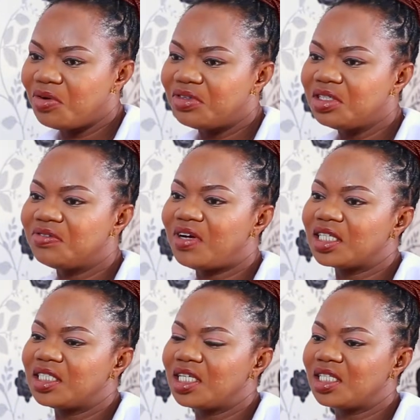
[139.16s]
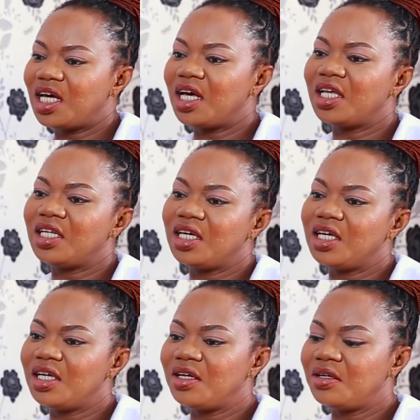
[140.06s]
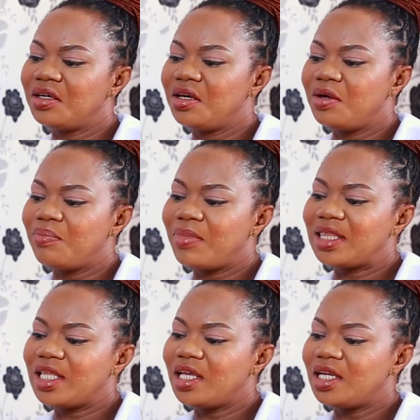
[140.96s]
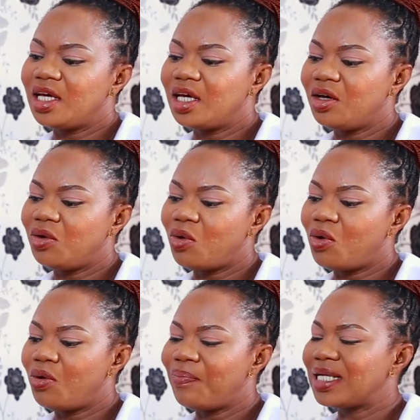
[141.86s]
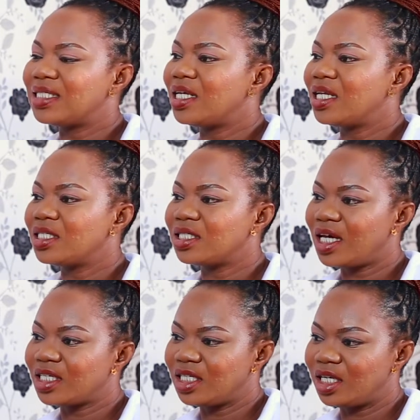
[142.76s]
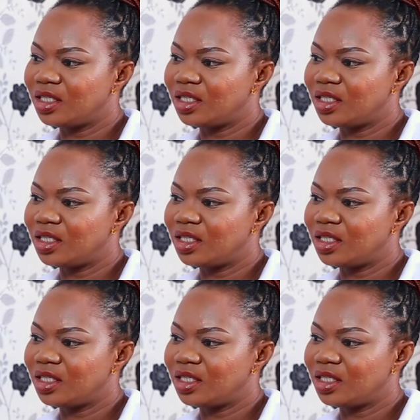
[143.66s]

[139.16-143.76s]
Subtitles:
of these factors are the maternal or paternal structure.